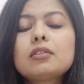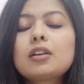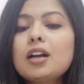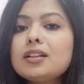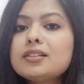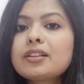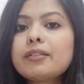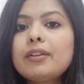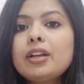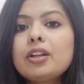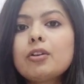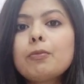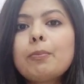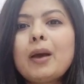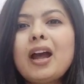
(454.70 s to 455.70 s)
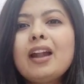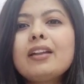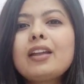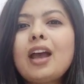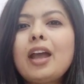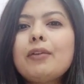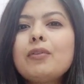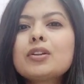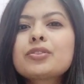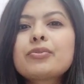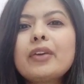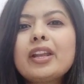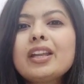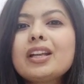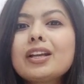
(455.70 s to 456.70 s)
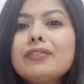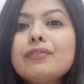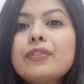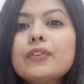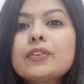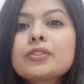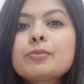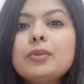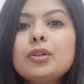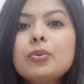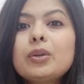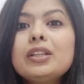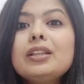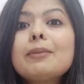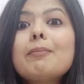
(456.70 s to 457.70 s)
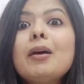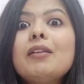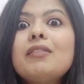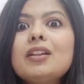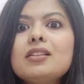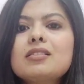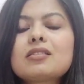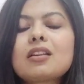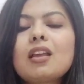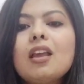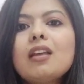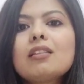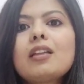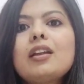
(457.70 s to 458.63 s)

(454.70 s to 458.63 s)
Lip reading: conservative part, I was very confused between the bevels,